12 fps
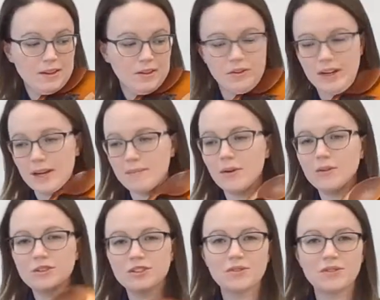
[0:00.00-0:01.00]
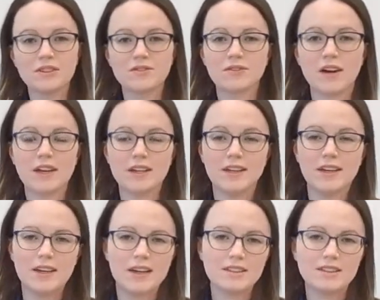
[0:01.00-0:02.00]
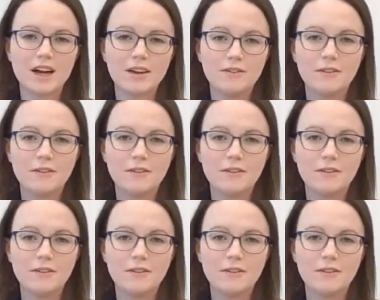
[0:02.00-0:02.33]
Okay, most students find it's not